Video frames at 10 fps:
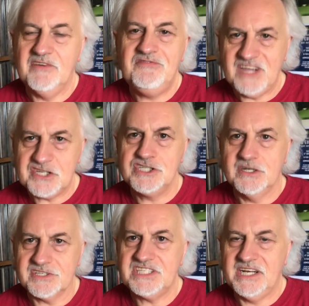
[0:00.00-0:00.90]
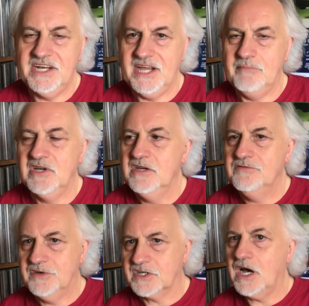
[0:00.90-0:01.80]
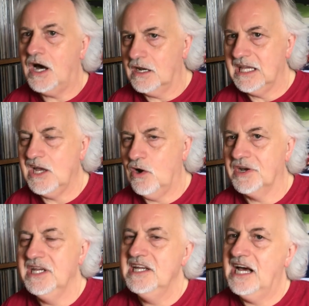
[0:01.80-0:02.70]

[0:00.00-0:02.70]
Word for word: a fictional synonym for Caerleon.